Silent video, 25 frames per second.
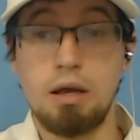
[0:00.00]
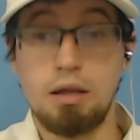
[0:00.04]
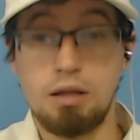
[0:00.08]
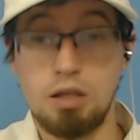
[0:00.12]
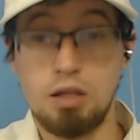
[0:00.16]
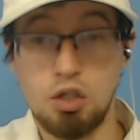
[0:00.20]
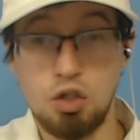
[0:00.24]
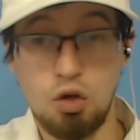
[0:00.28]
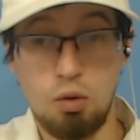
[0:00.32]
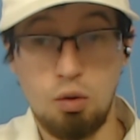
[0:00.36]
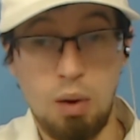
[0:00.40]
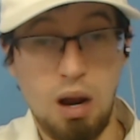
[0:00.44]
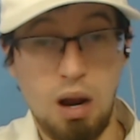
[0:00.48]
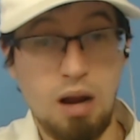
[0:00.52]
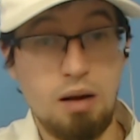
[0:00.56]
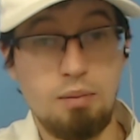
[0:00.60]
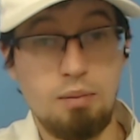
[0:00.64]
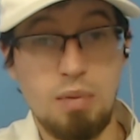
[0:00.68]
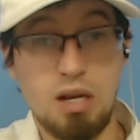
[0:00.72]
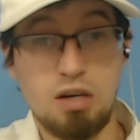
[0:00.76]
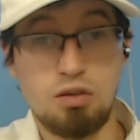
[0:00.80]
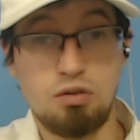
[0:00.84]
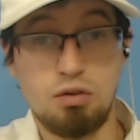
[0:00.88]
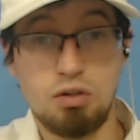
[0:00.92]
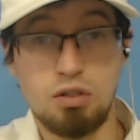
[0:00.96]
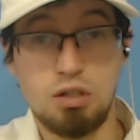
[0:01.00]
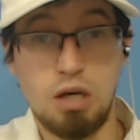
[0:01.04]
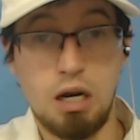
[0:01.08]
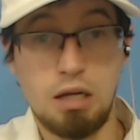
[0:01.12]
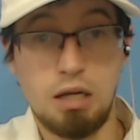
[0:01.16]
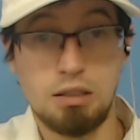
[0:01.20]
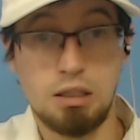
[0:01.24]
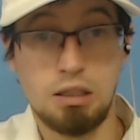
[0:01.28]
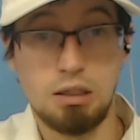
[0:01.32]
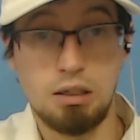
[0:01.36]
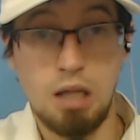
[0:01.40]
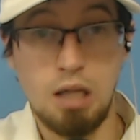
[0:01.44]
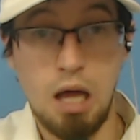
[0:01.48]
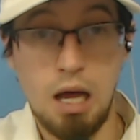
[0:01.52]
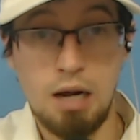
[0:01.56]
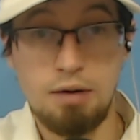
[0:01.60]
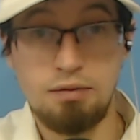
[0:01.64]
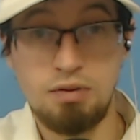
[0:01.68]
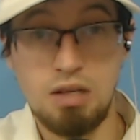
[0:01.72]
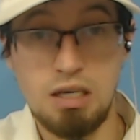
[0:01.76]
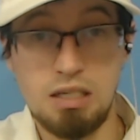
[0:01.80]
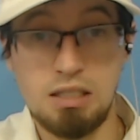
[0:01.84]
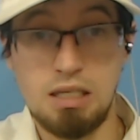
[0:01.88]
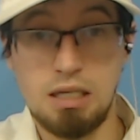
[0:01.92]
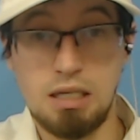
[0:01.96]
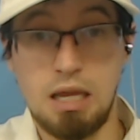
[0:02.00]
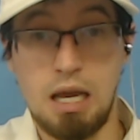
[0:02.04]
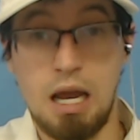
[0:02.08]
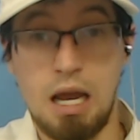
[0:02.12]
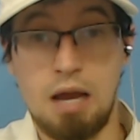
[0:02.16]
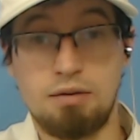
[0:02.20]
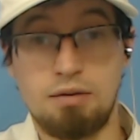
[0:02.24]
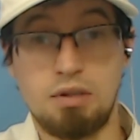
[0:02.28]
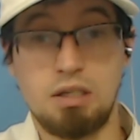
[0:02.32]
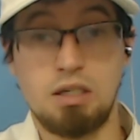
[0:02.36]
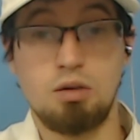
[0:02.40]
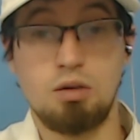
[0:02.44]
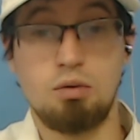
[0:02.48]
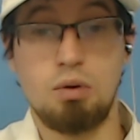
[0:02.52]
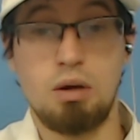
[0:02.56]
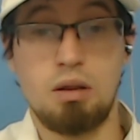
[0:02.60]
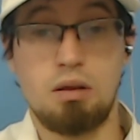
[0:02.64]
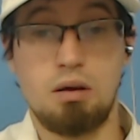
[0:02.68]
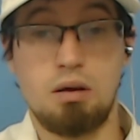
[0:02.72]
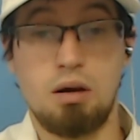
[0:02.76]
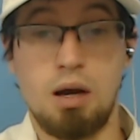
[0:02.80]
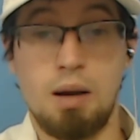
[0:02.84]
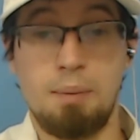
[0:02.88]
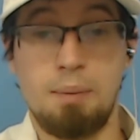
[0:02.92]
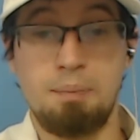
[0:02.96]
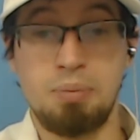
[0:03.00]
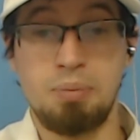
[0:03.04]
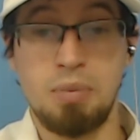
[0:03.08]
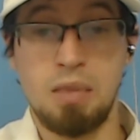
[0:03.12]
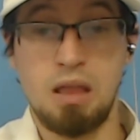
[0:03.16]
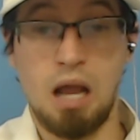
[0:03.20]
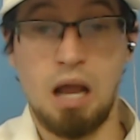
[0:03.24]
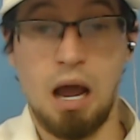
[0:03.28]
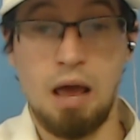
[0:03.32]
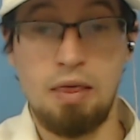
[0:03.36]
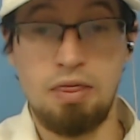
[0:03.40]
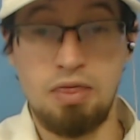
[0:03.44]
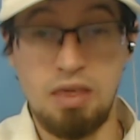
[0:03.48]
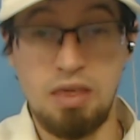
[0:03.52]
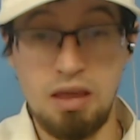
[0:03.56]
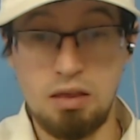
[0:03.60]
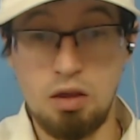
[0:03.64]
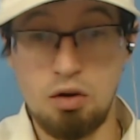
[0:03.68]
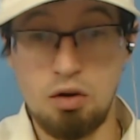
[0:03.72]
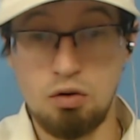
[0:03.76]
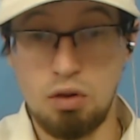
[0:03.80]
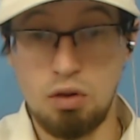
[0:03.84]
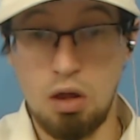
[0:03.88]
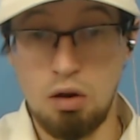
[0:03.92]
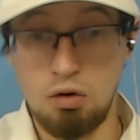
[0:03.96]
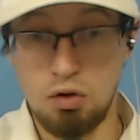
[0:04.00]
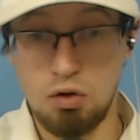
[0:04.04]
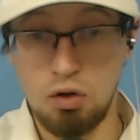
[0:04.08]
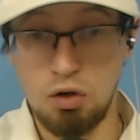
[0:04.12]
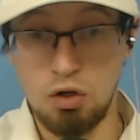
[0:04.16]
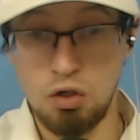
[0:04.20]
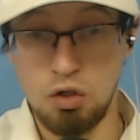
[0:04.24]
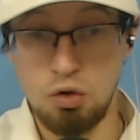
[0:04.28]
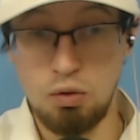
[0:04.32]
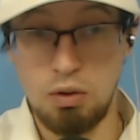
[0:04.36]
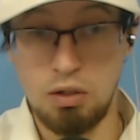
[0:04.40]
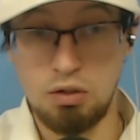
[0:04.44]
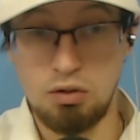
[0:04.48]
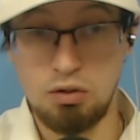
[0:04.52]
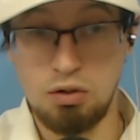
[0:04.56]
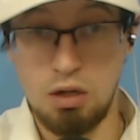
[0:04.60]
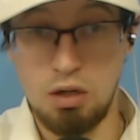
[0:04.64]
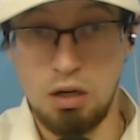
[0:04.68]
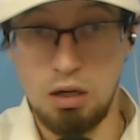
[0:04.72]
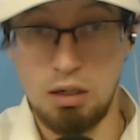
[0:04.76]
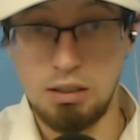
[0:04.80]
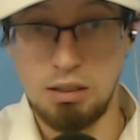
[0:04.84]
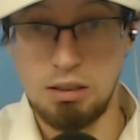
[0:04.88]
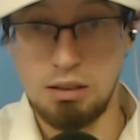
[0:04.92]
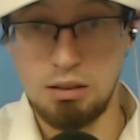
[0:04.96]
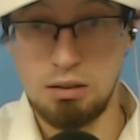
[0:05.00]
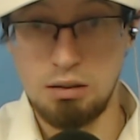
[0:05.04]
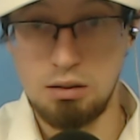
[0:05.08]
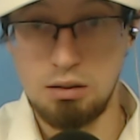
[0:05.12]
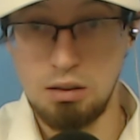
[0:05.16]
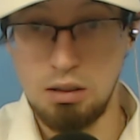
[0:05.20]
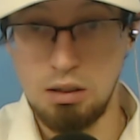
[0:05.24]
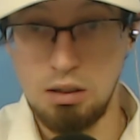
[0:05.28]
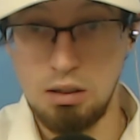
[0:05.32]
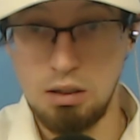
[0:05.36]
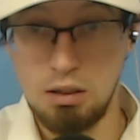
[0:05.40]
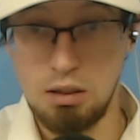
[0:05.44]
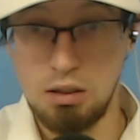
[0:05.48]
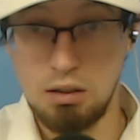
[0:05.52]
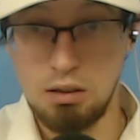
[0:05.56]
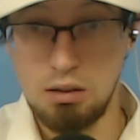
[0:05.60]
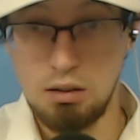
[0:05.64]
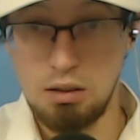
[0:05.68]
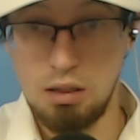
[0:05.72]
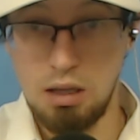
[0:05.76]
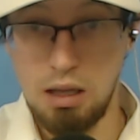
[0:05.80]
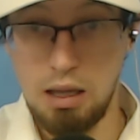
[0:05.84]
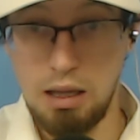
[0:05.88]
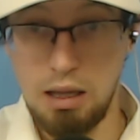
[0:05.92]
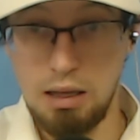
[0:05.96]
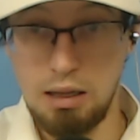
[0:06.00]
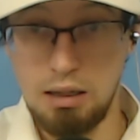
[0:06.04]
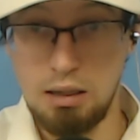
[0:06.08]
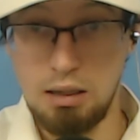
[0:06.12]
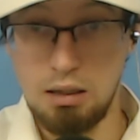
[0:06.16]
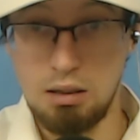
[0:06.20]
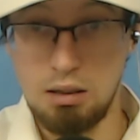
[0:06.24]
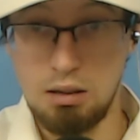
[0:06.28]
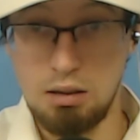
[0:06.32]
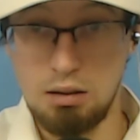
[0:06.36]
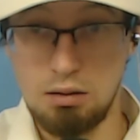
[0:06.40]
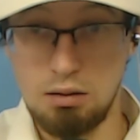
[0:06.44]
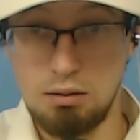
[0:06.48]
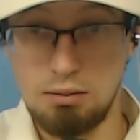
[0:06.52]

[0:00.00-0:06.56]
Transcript: The Joe Biden administration has a lot of things that they have to deal with. I think they're going to do it as an